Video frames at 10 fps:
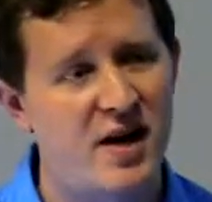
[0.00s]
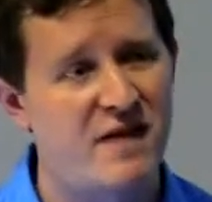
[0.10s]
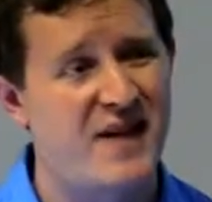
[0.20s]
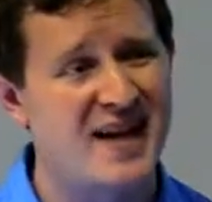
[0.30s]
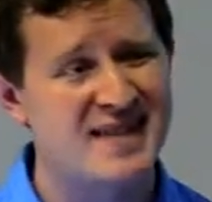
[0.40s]
And
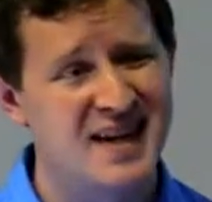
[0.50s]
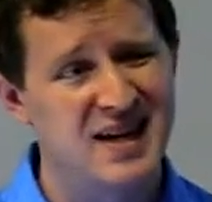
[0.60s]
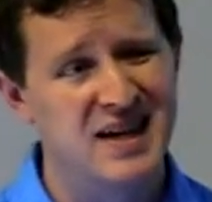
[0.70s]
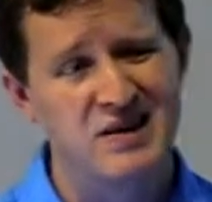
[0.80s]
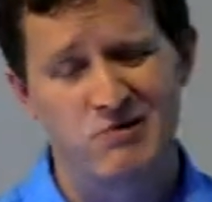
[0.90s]
in fact,
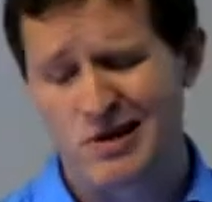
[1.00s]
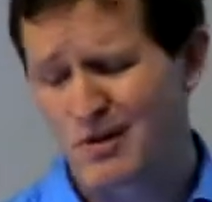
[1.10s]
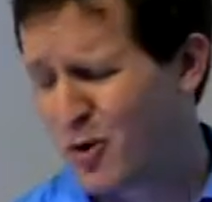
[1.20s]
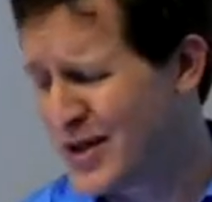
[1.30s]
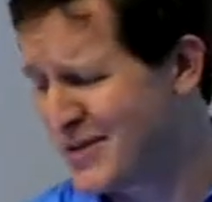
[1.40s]
one of
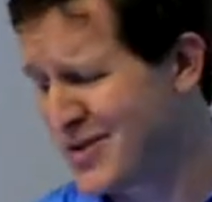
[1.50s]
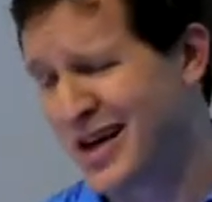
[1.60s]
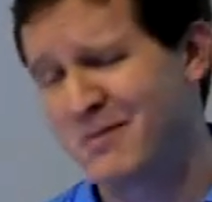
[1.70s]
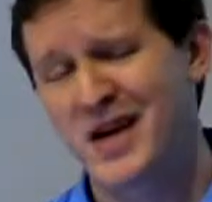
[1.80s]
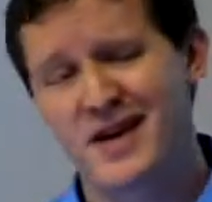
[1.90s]
the points I'm
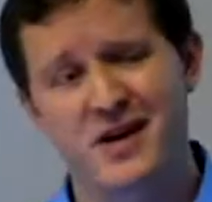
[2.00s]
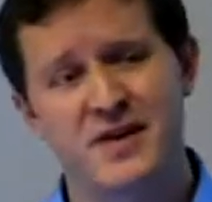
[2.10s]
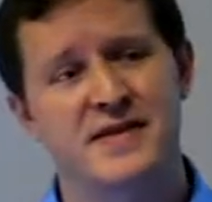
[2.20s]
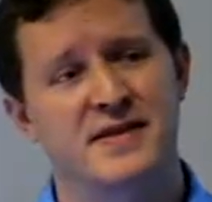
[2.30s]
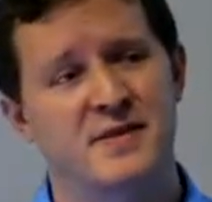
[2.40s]
trying to make here
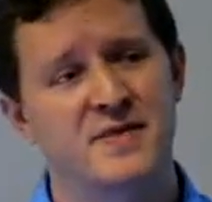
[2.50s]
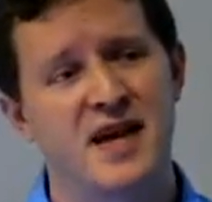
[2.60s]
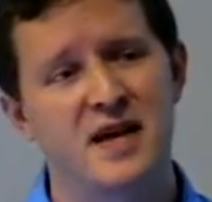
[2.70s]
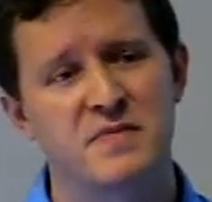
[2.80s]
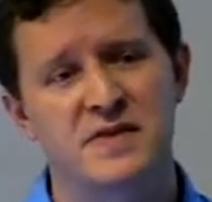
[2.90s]
is that
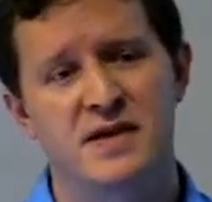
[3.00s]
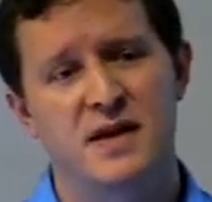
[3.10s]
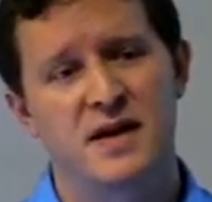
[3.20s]
sometimes